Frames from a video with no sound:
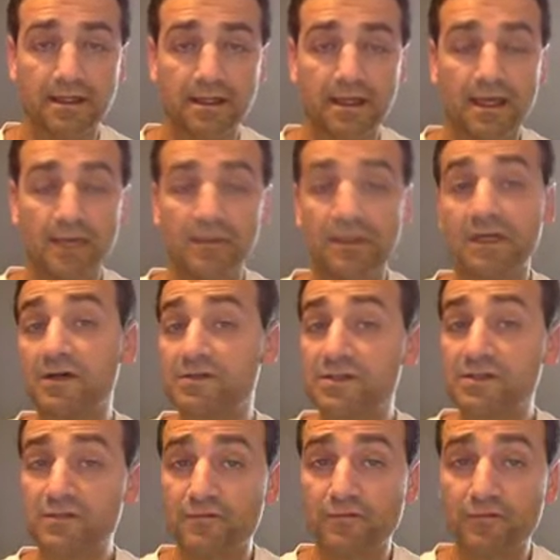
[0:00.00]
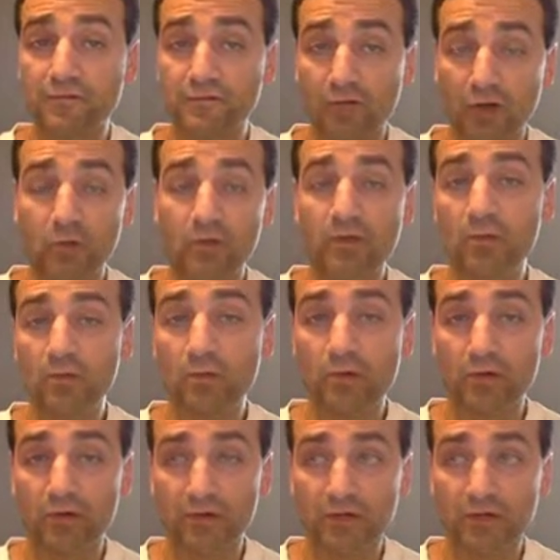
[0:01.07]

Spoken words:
And because it's flowing water,